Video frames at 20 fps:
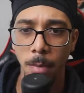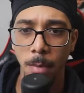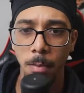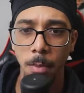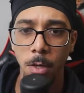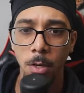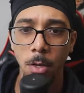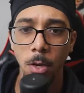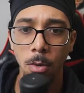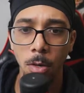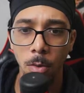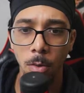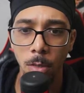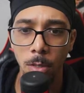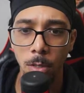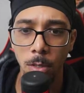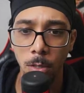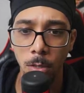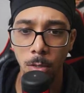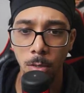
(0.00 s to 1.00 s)
maybe you don't know
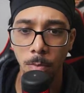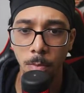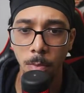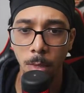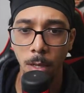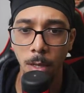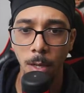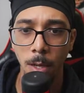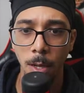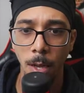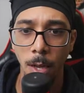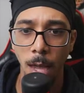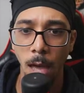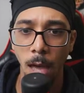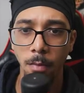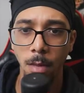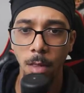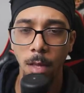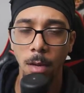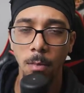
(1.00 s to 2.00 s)
what to do, but
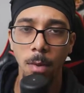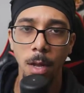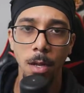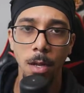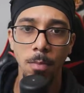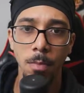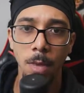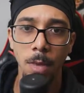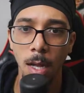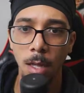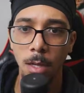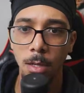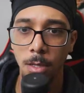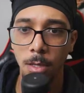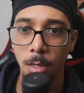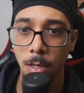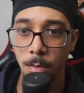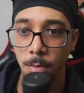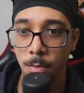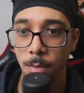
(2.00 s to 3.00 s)
having that random knowledge
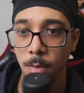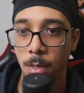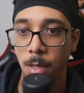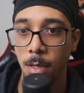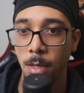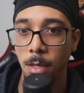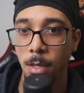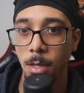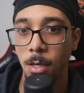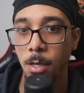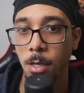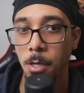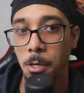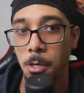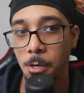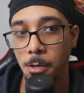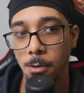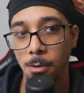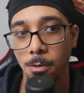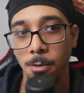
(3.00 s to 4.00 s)
can
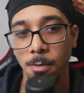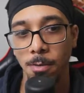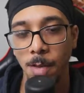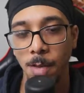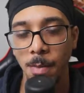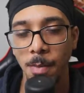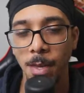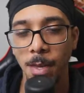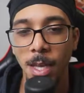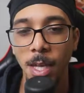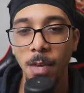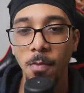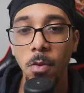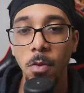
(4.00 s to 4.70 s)
maybe give you